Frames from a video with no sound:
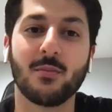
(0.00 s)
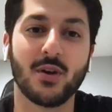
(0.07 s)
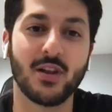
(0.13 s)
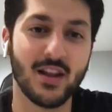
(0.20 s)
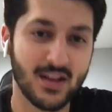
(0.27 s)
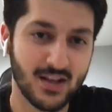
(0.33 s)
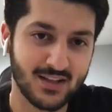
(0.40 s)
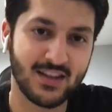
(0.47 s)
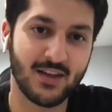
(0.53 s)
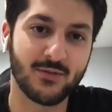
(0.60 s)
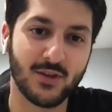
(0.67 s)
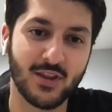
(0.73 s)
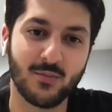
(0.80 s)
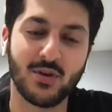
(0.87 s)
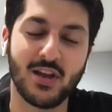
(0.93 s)
but
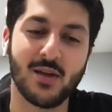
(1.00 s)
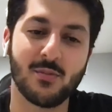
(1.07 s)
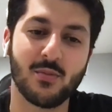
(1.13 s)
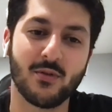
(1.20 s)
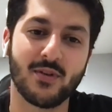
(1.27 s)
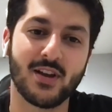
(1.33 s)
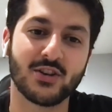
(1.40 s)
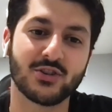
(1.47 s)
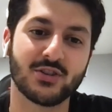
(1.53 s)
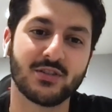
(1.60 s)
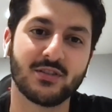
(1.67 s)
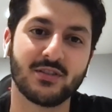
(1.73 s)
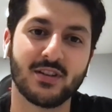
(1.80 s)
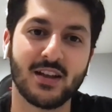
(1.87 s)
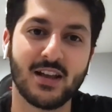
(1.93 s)
definitely the PA profession.